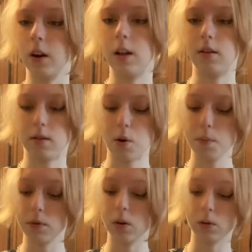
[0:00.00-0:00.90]
in it. Nope,
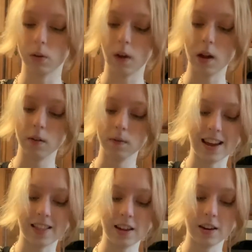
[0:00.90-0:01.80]
don't do that.
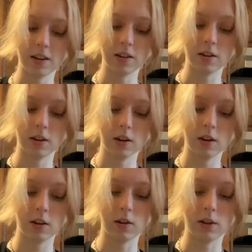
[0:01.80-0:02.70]
And then
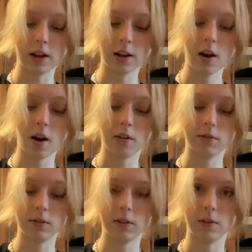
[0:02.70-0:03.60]
you take it off
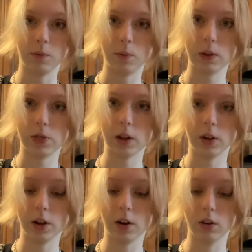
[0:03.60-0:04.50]
with the
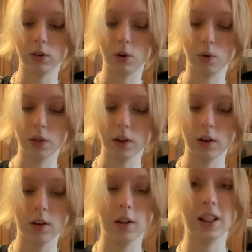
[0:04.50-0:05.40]
little tooth.
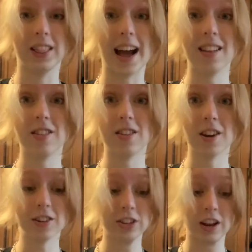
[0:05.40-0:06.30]
That's
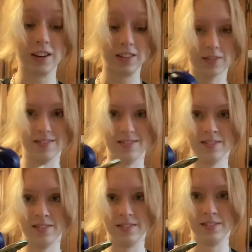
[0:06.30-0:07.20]
disgusting.
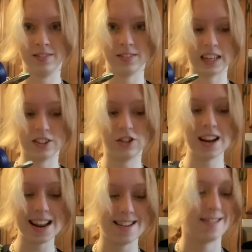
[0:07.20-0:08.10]

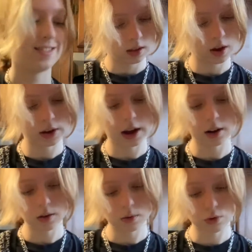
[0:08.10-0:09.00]
Chili. Okay, how do
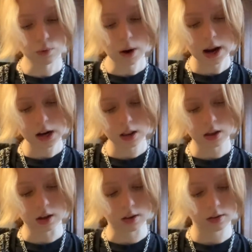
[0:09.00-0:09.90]
you drain
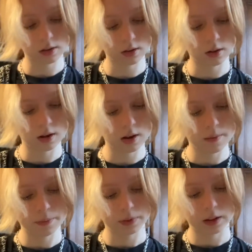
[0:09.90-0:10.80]
these?
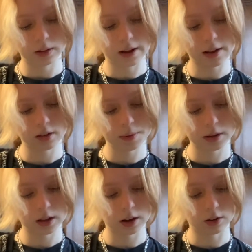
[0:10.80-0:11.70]
Last time I
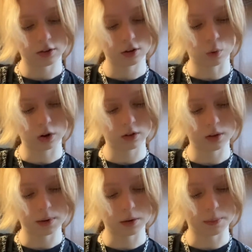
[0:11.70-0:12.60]
think I just squished them
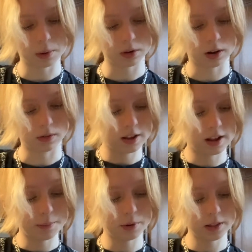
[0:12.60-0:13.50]
in a paper towel.
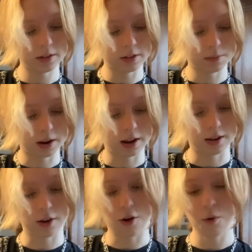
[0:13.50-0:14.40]
I'm putting this in my
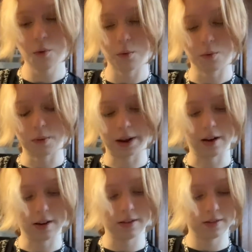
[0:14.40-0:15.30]
hand. Oh my
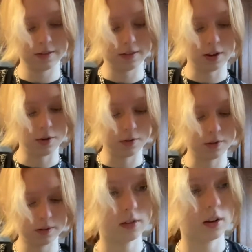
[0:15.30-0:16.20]
god. Ew.
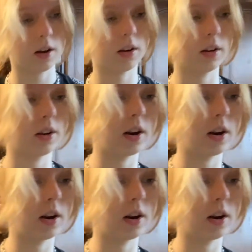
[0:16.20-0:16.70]
This is not a good